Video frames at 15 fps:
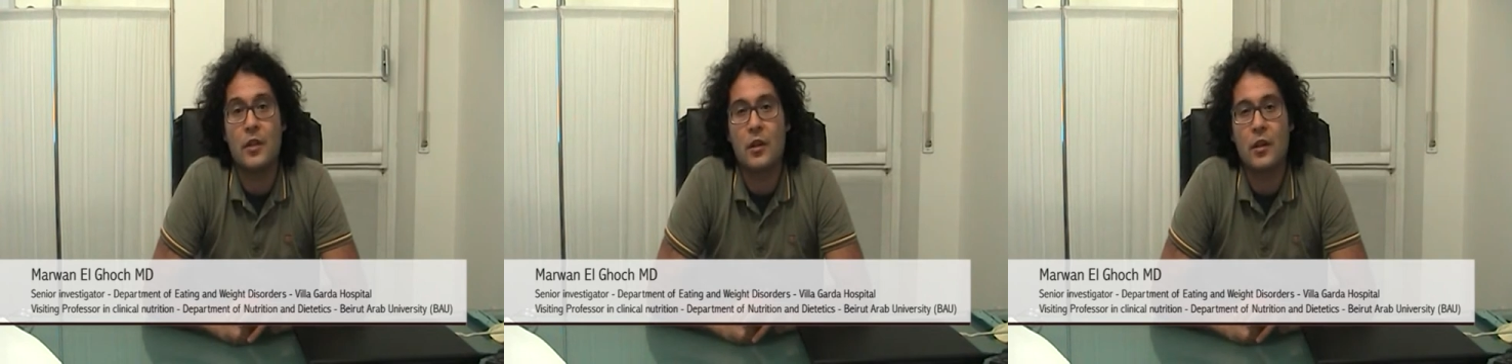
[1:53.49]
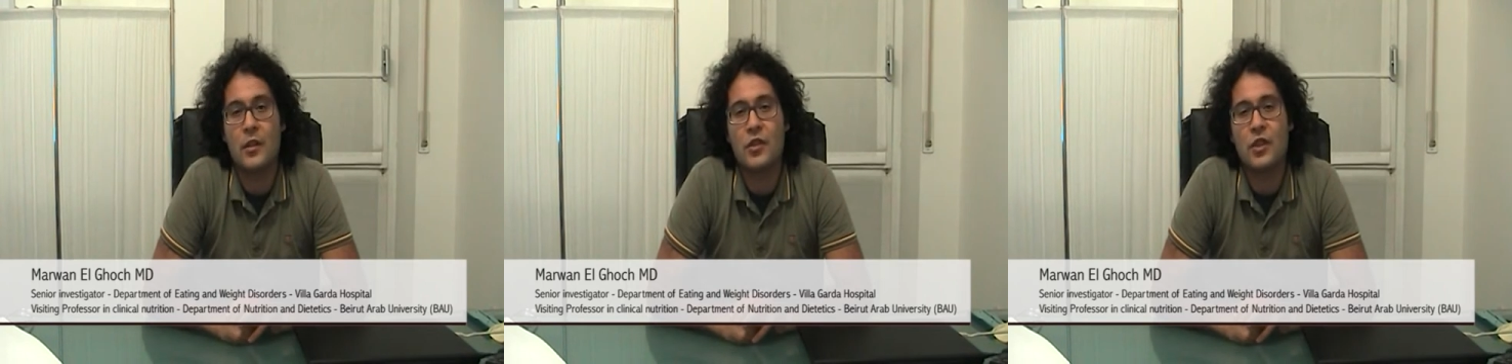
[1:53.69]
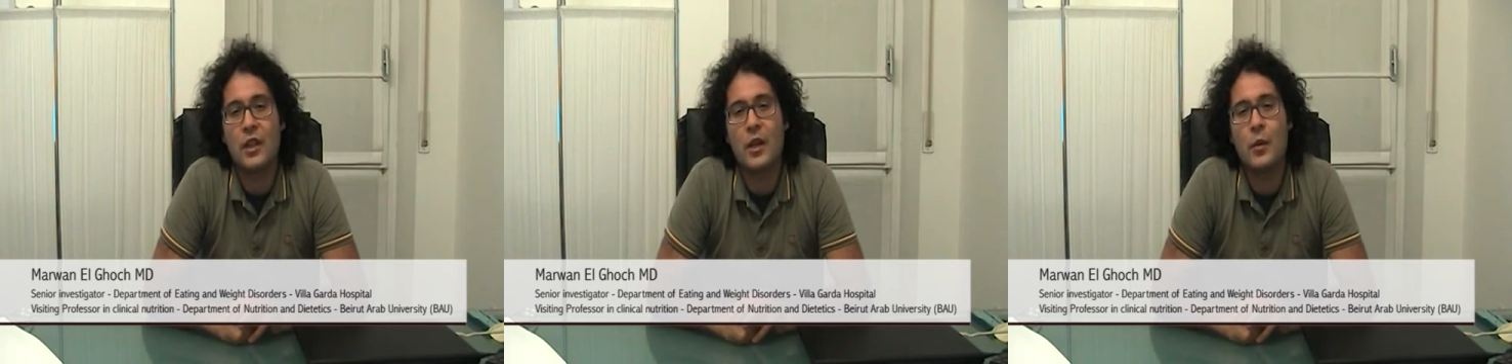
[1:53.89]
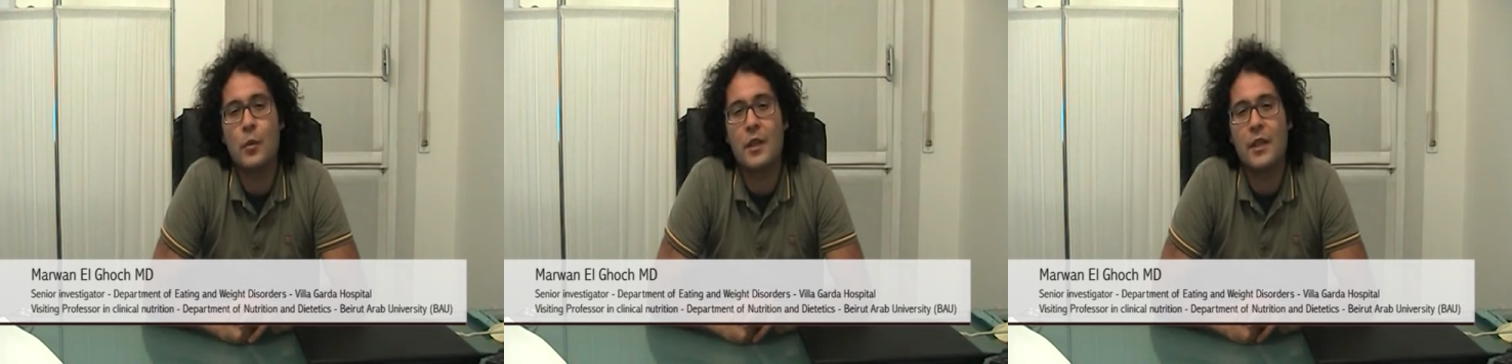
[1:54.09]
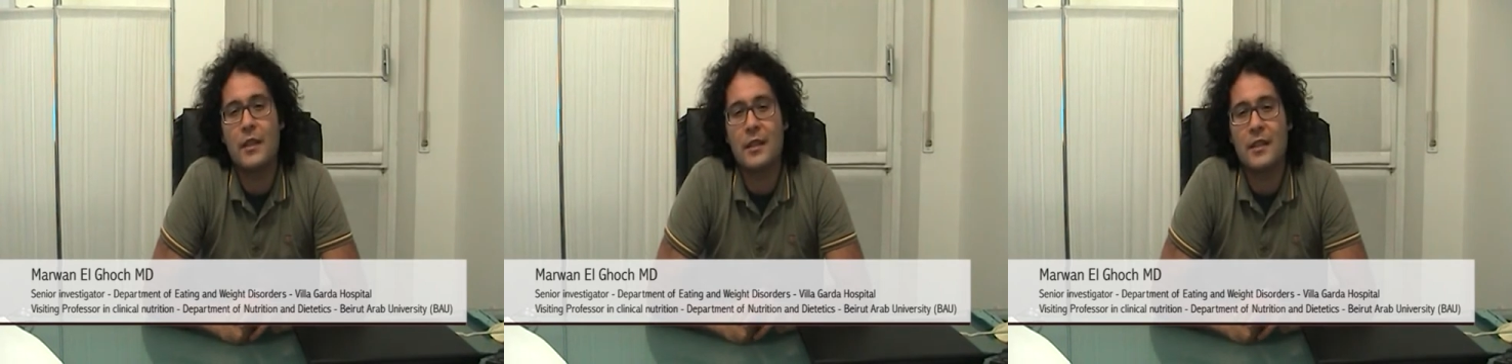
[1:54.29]

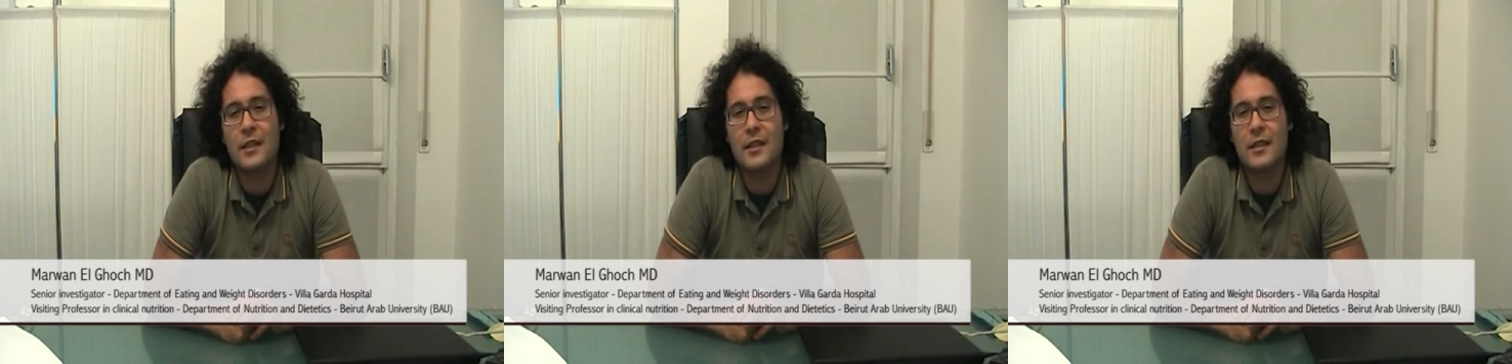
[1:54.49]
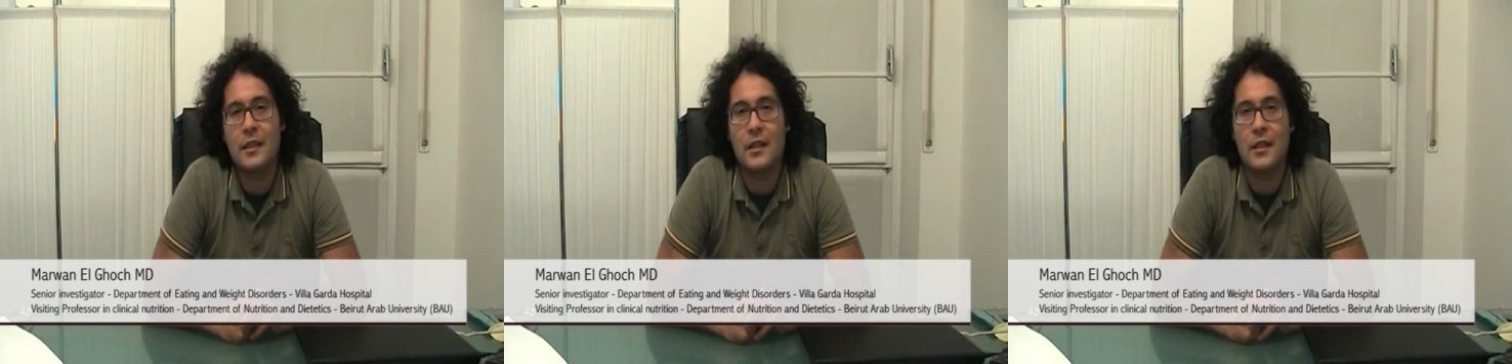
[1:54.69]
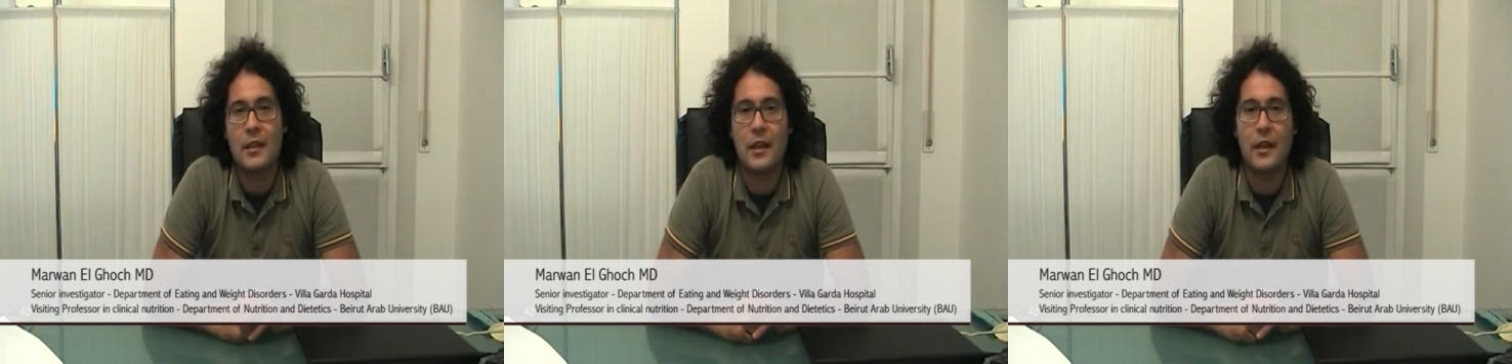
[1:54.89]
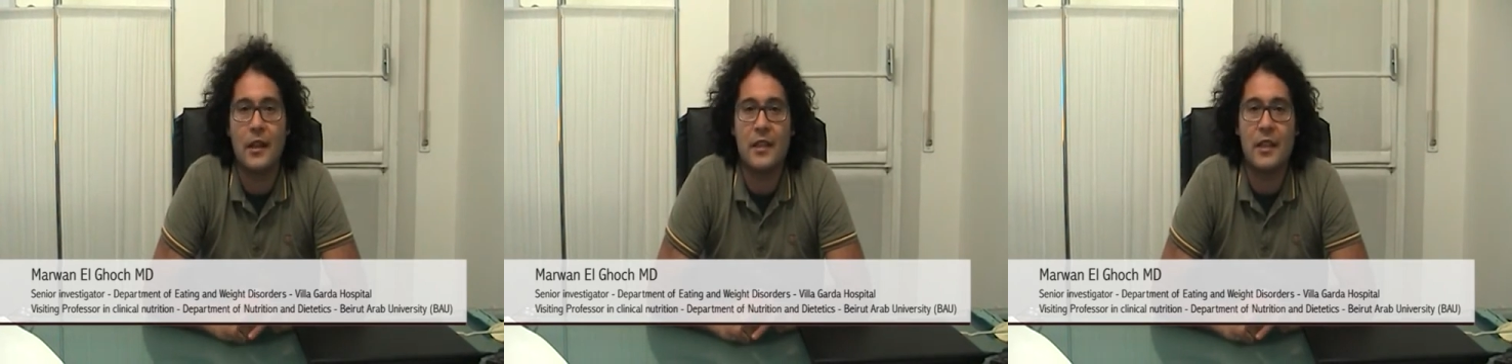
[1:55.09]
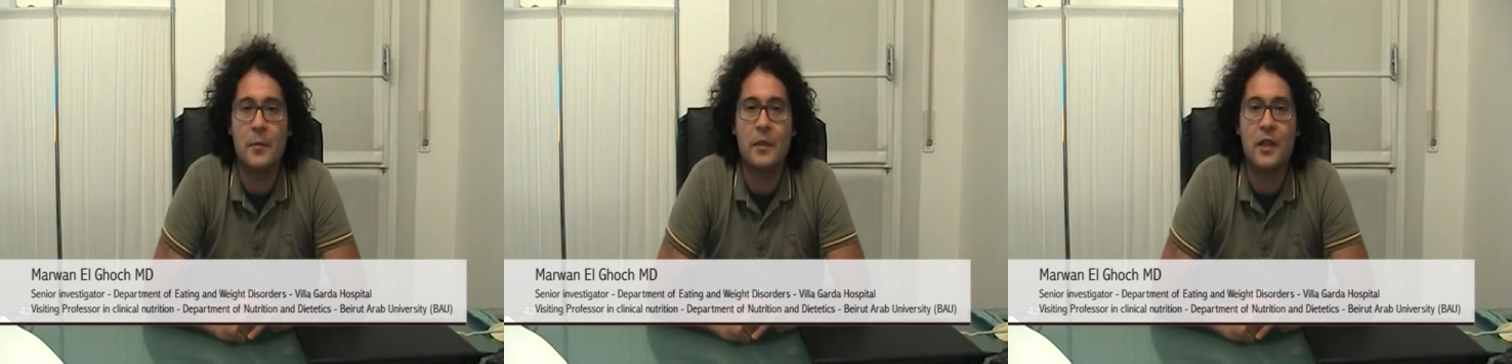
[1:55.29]
methodological weaknesses in the
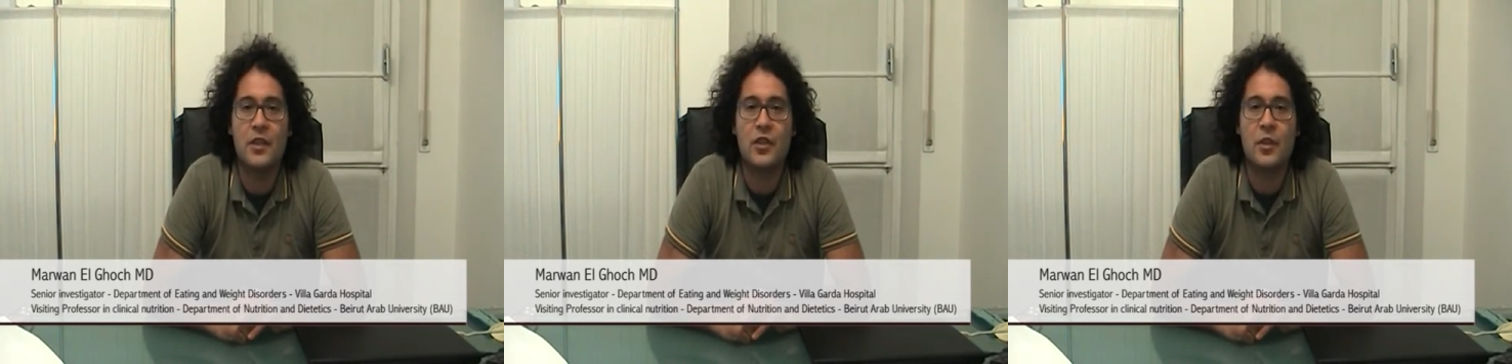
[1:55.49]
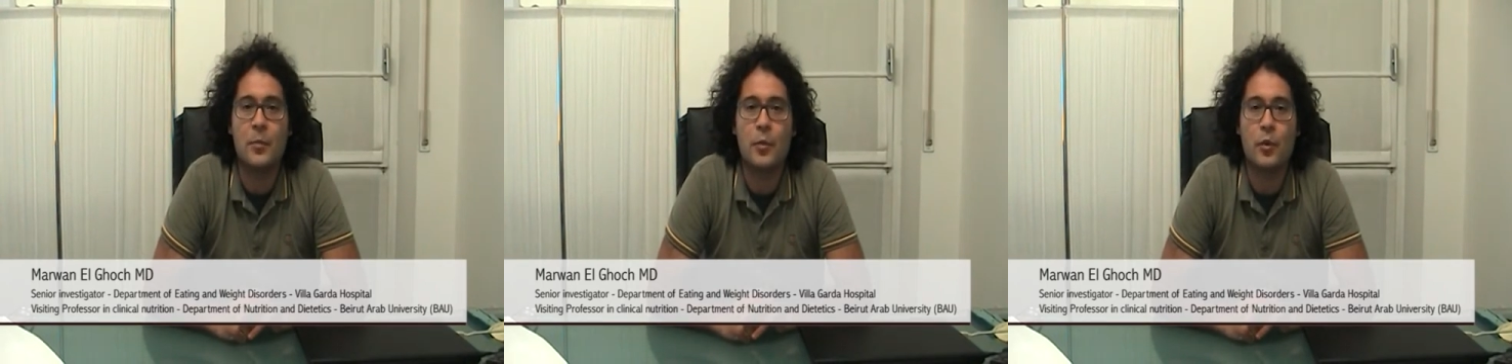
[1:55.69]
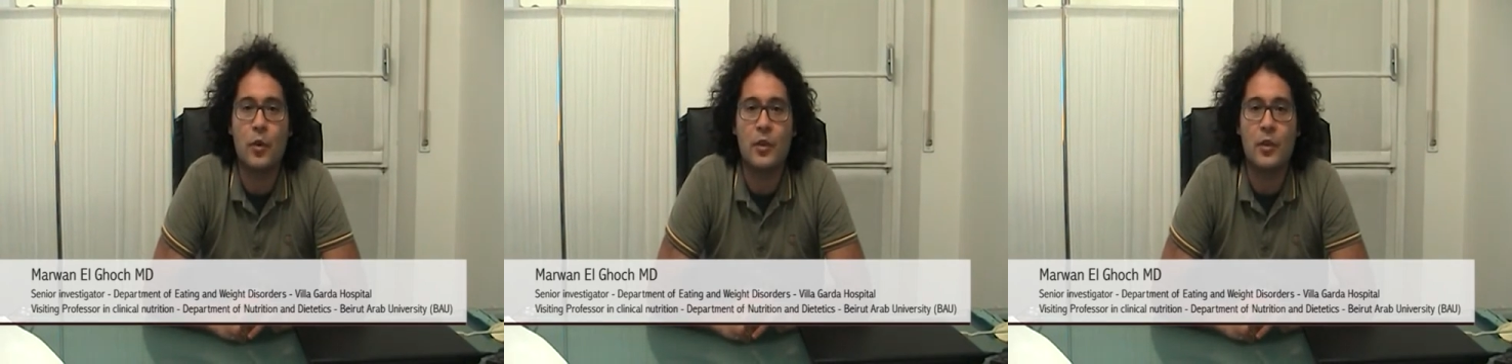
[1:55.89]
adaptation